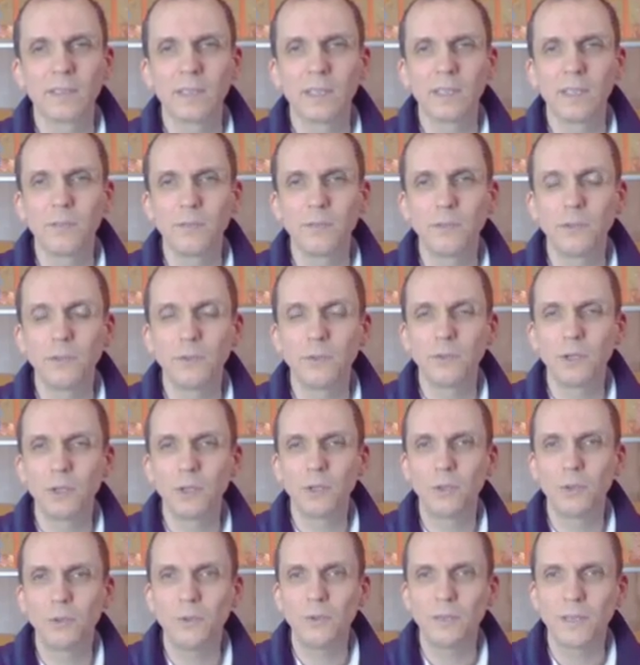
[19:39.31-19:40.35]
If you
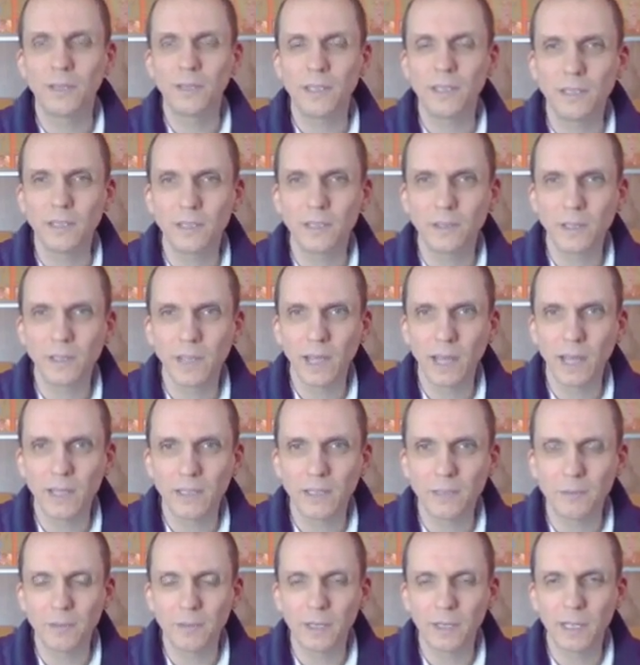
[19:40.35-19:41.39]
know,
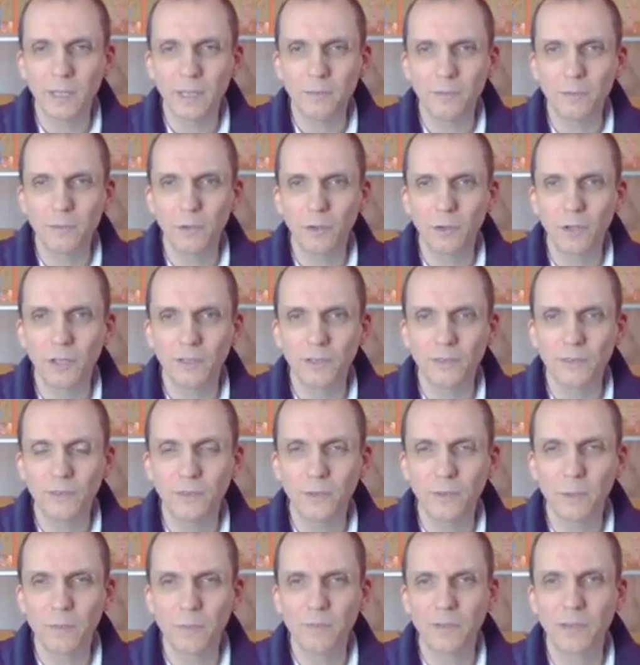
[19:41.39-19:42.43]
if I have forgotten
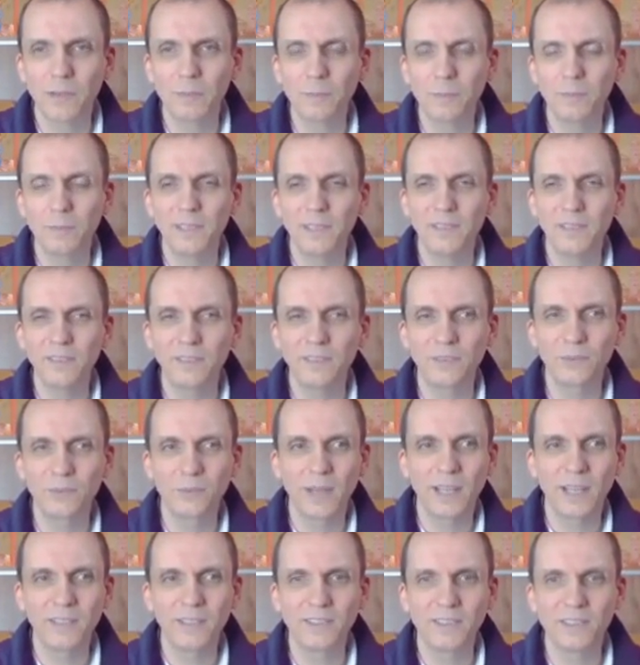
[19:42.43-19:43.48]
something, please
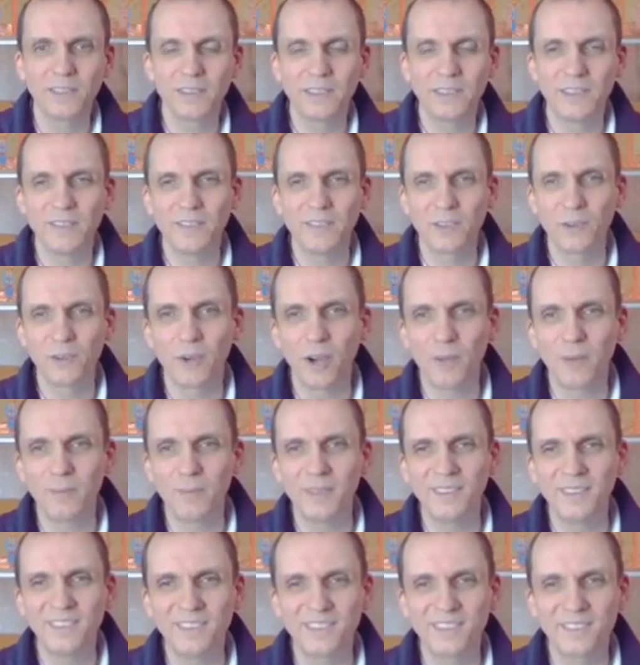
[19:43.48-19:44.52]
write it in the
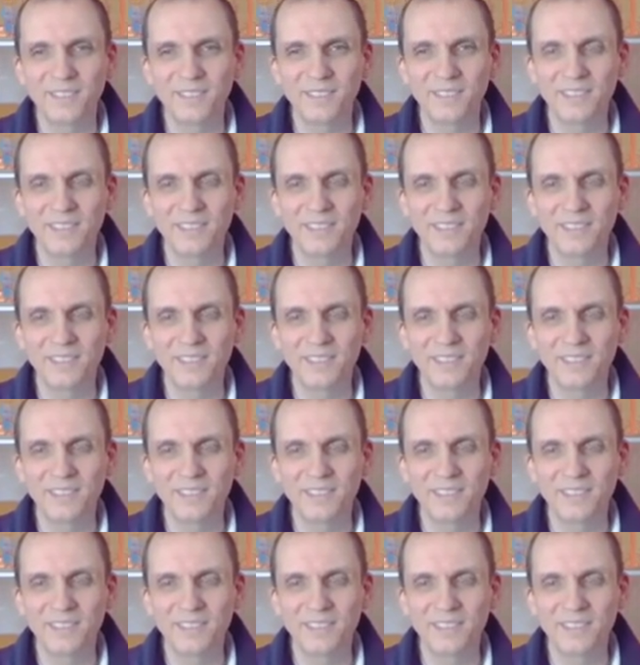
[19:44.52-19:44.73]
comment.